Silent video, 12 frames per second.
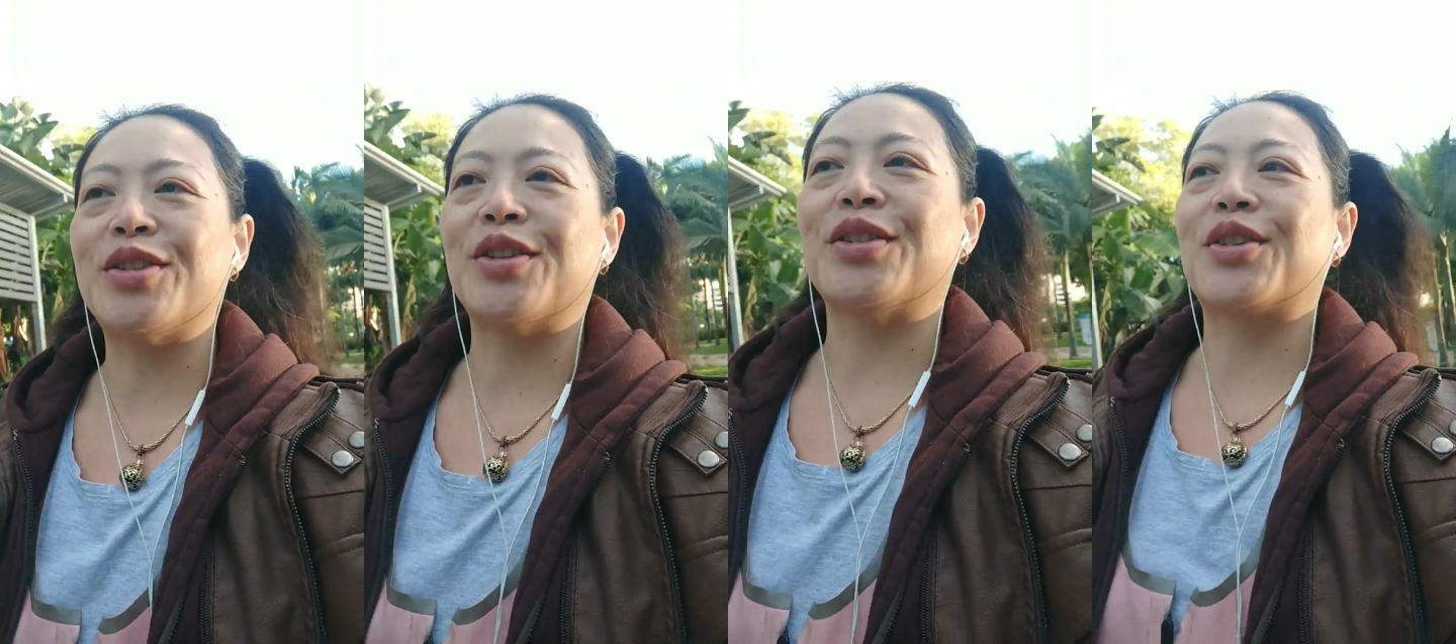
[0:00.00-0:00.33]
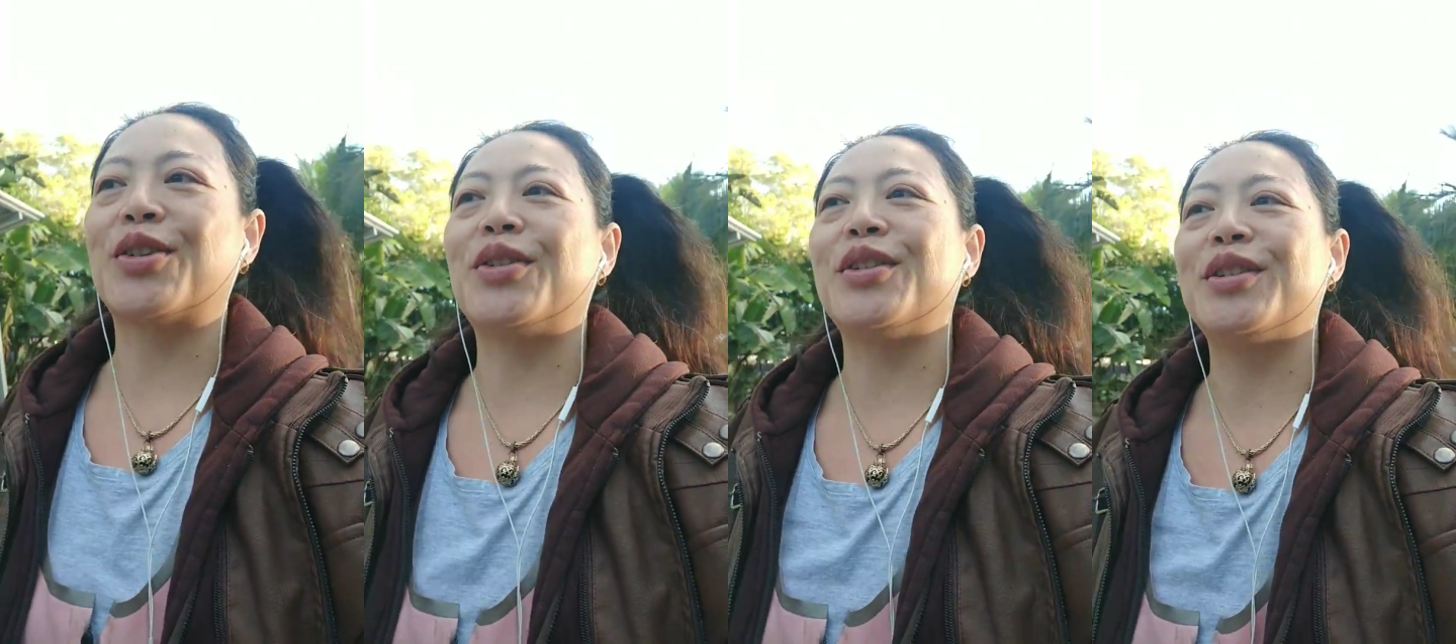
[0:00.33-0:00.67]
So the
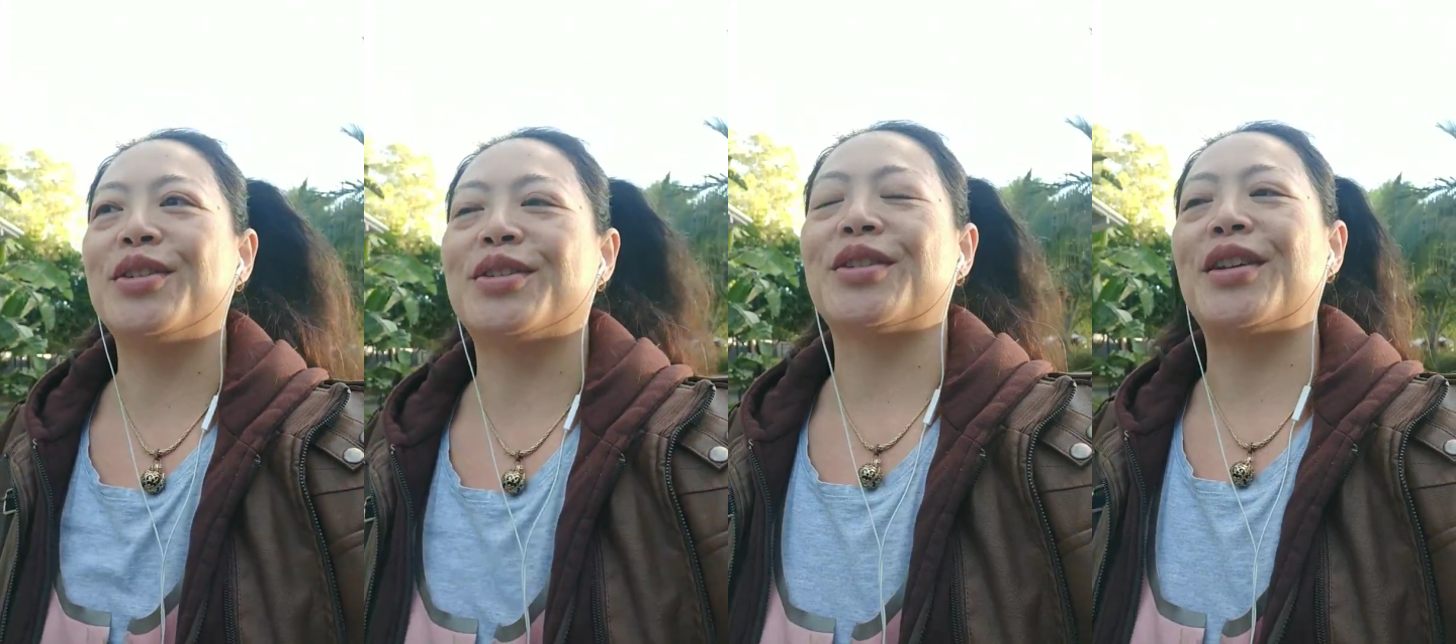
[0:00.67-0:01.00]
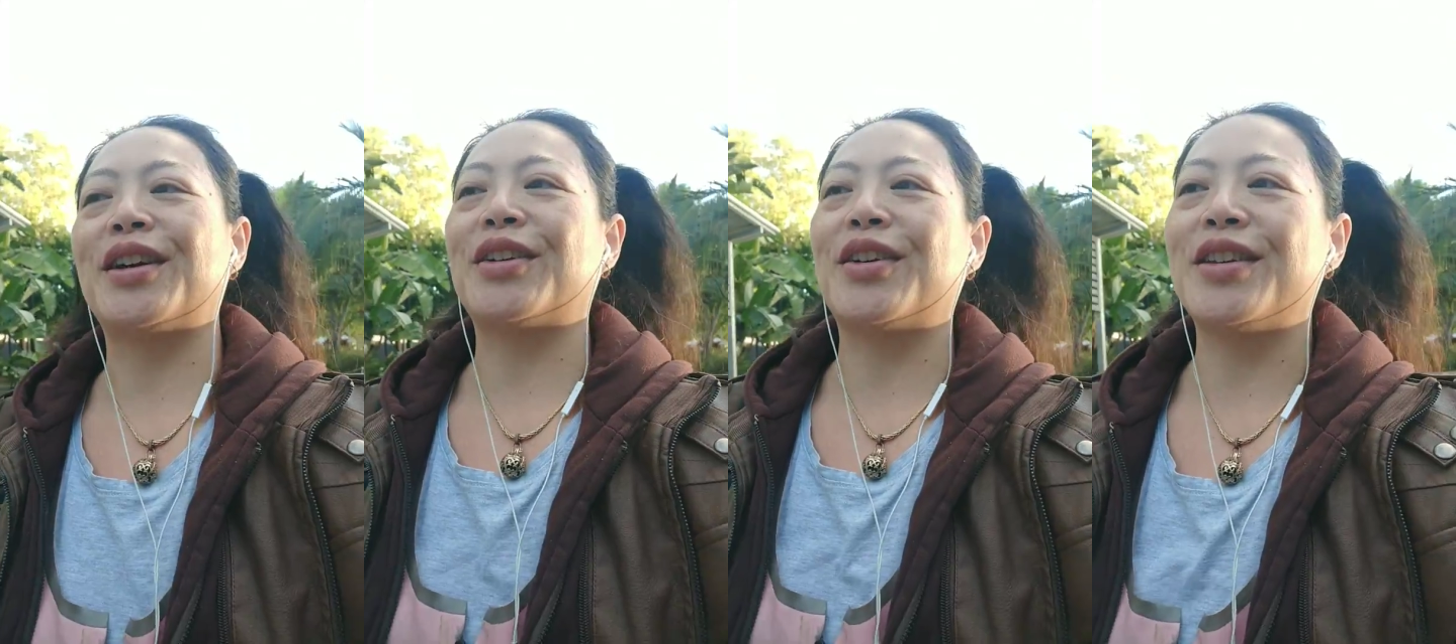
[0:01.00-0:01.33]
couriers are
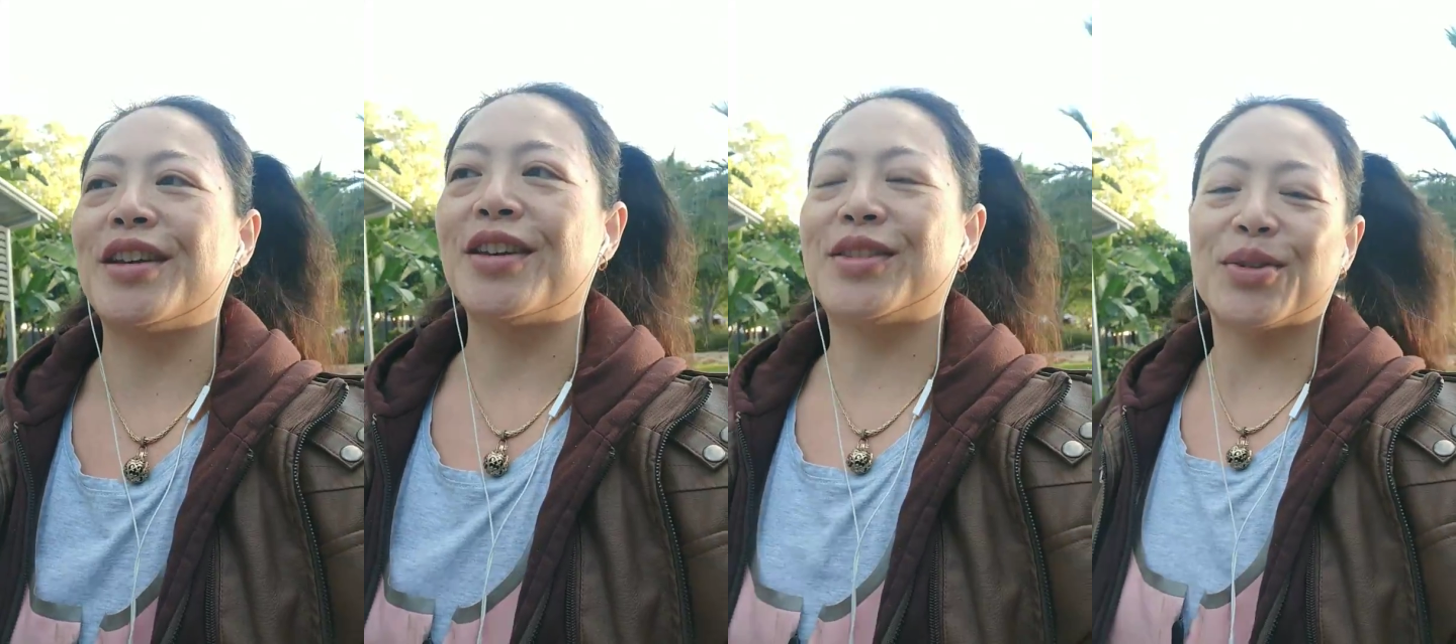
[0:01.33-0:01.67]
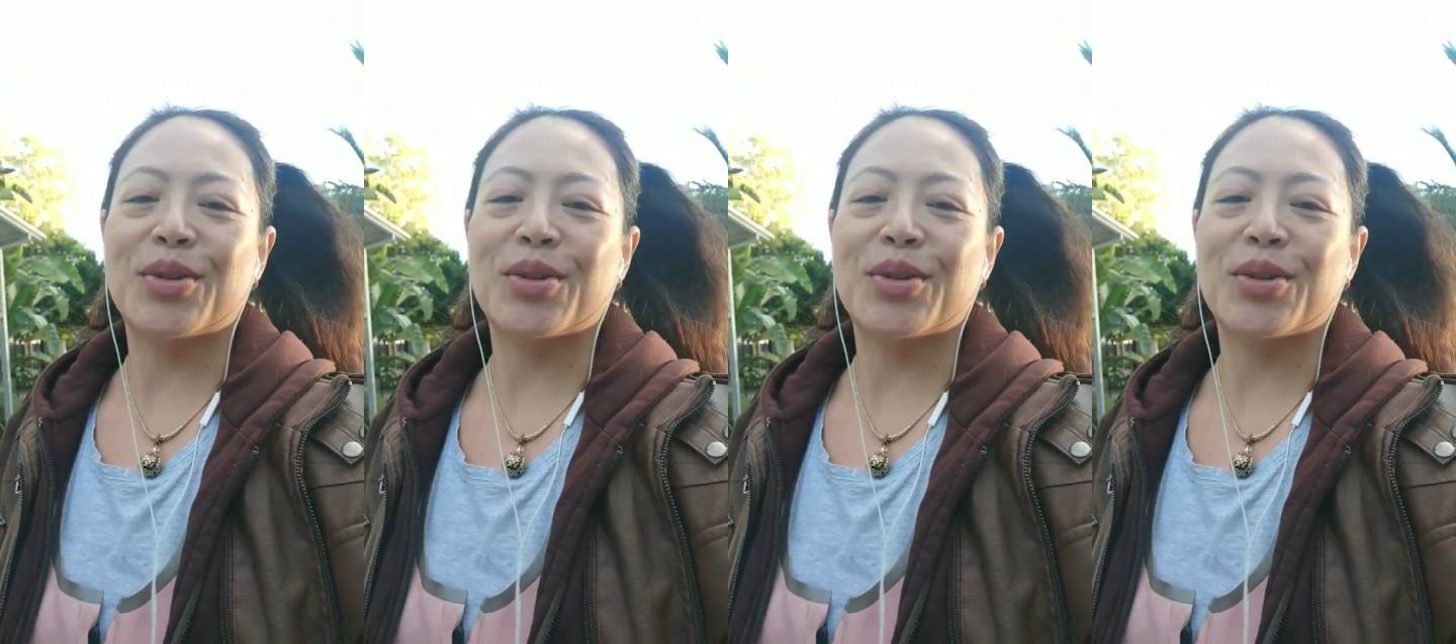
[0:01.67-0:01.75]
like going, yes,